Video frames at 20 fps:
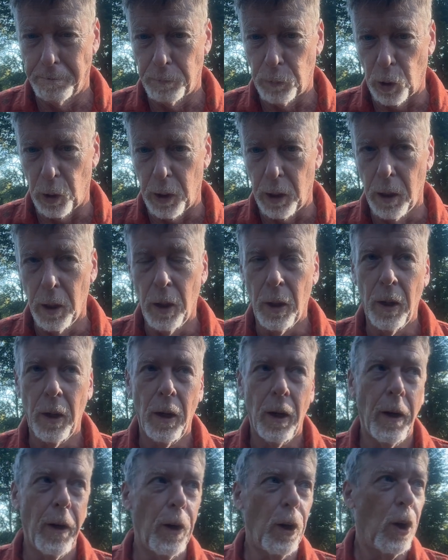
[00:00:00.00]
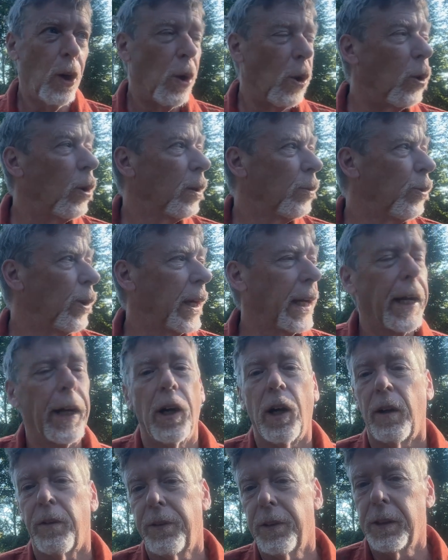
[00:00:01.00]
Okay. Or one I
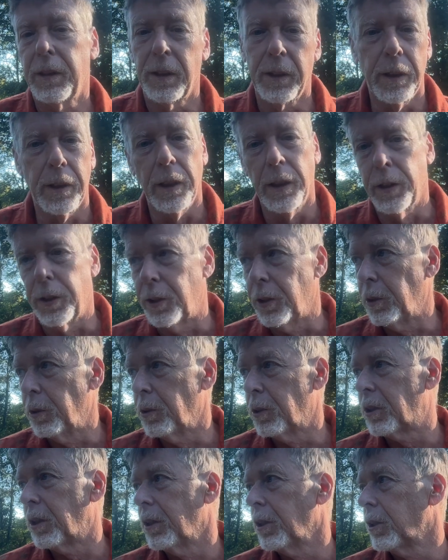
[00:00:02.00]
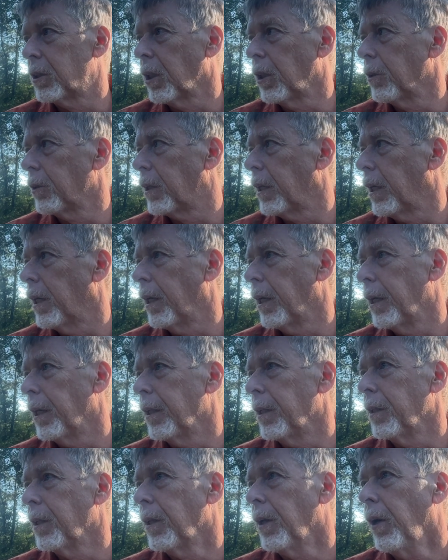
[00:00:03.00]
often adduce is,
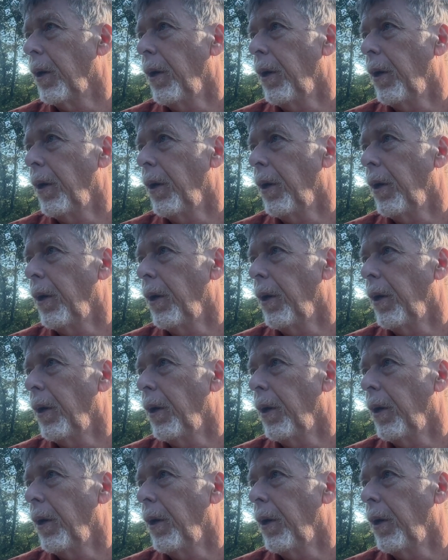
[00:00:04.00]
okay,